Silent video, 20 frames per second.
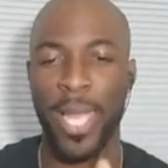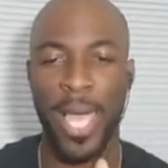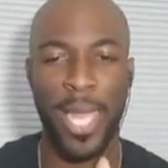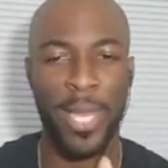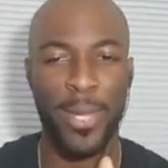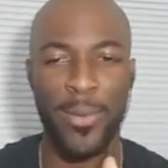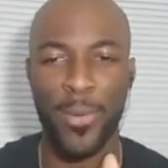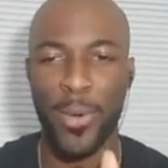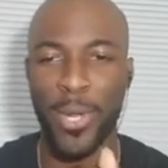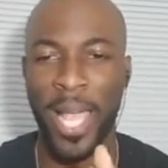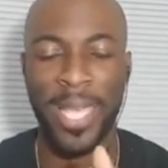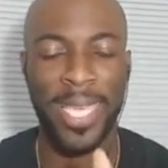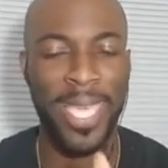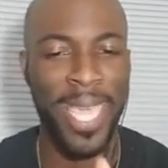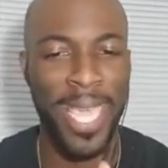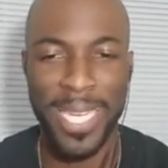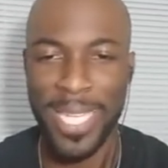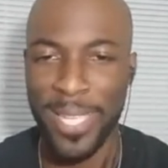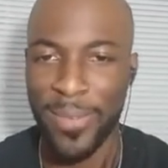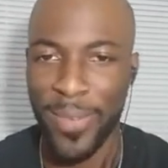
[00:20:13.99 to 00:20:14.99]
I
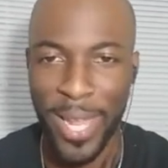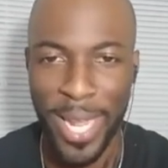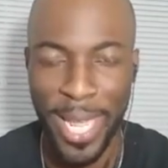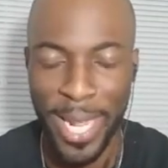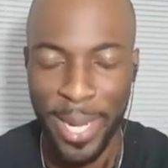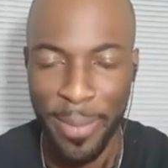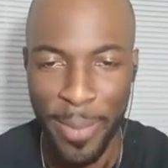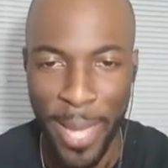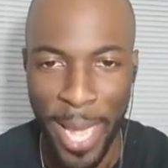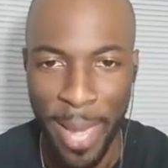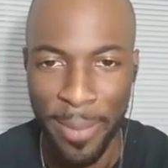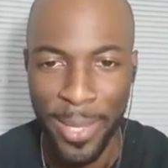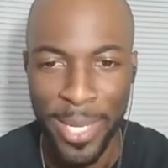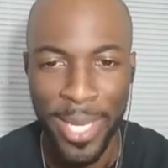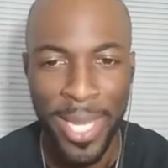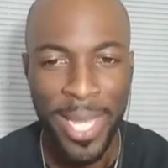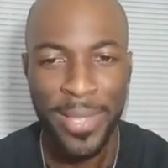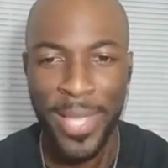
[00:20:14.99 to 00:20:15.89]
can't leave out Alabama.